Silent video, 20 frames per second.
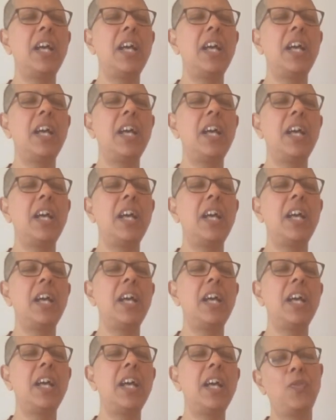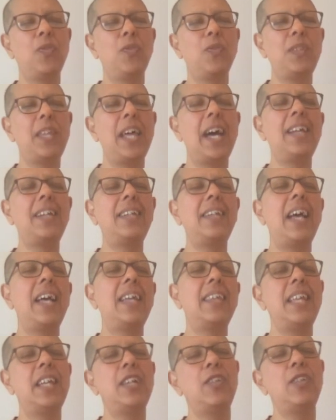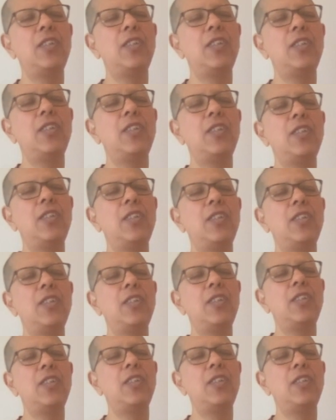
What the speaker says: but then you do that and then you take a few